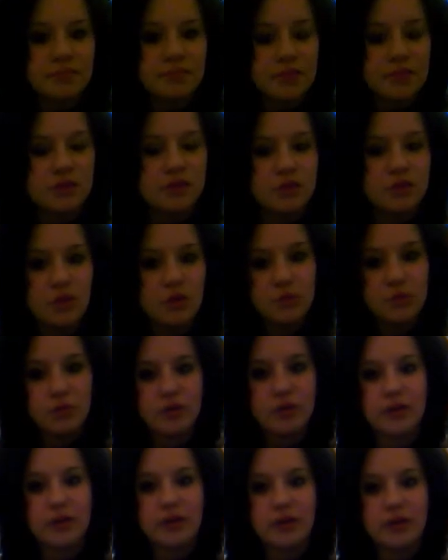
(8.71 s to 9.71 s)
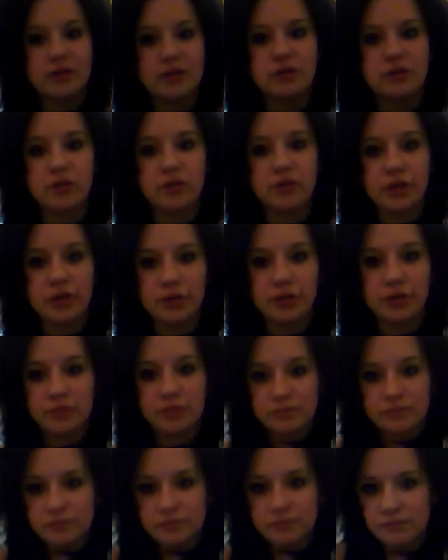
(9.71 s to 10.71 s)
So I'm doing a hair tutorial
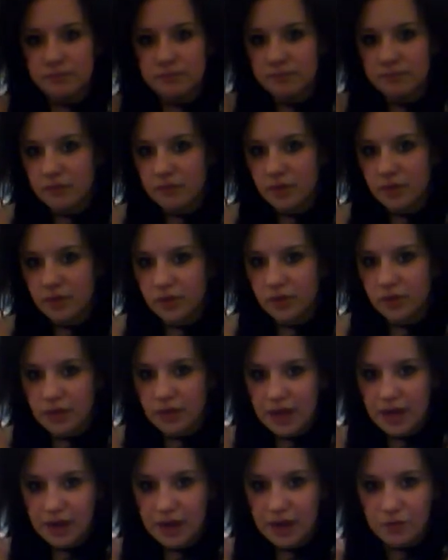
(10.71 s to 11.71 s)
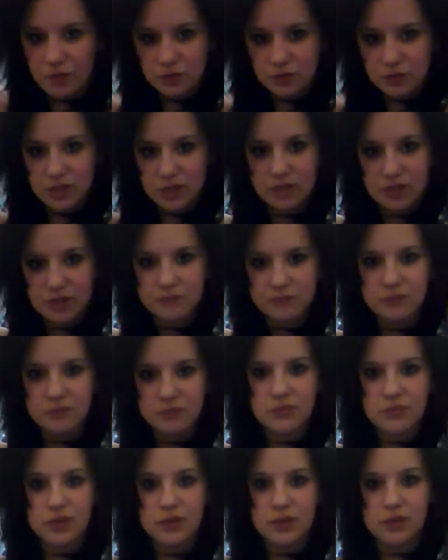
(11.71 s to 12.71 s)
on how to
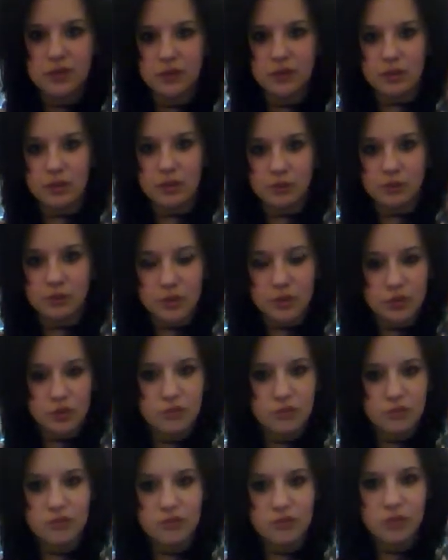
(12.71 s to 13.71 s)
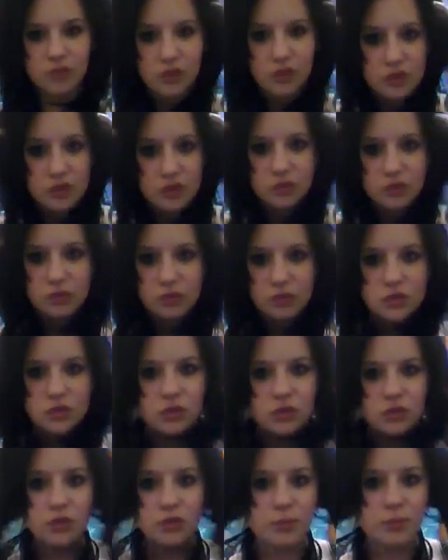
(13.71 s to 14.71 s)
get a little poof with two
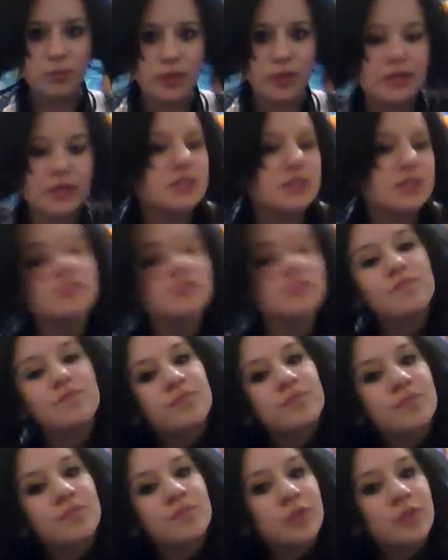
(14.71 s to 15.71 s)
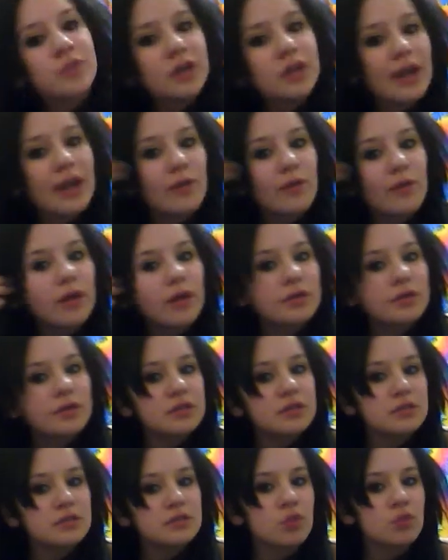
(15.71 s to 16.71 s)
little braids. Now this is
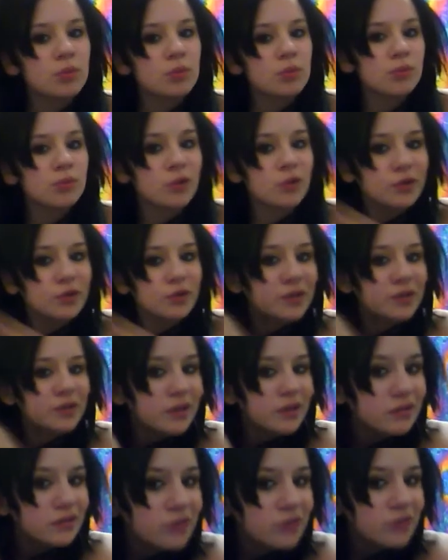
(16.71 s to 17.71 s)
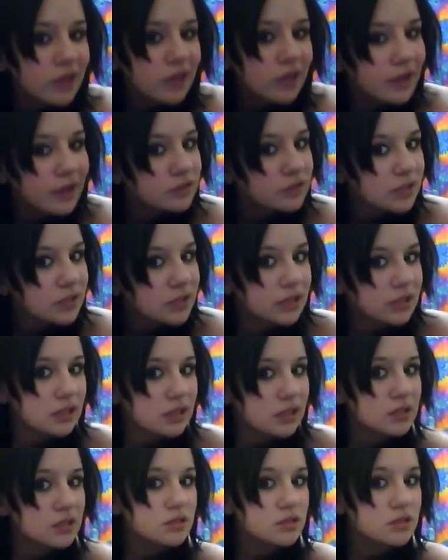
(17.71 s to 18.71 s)
more preferred if you have layers like this,
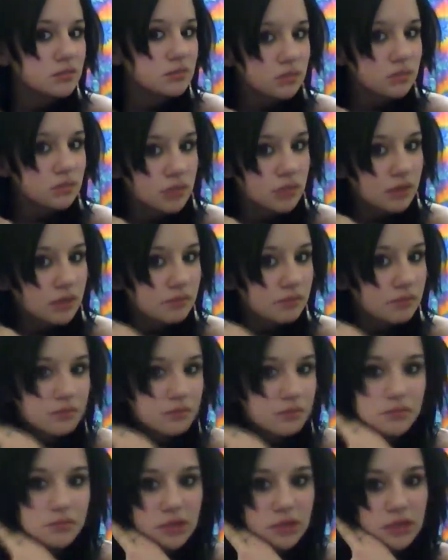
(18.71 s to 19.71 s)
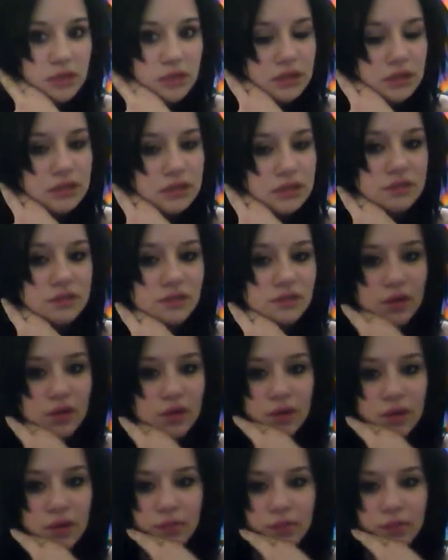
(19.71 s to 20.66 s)
like at least from